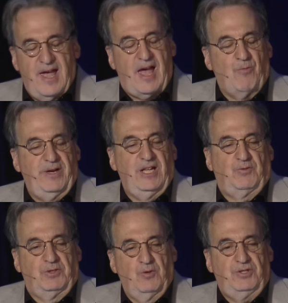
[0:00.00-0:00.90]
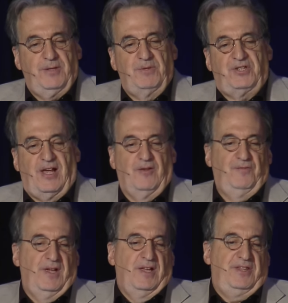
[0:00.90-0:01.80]
And when he introduced
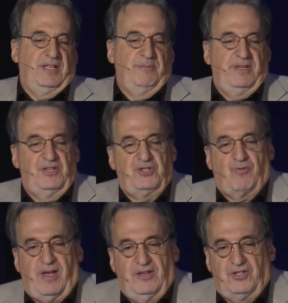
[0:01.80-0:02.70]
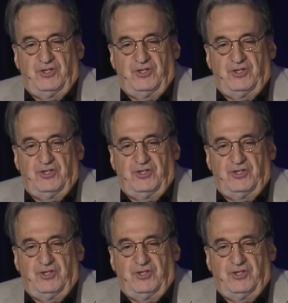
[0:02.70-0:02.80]
himself, the administrators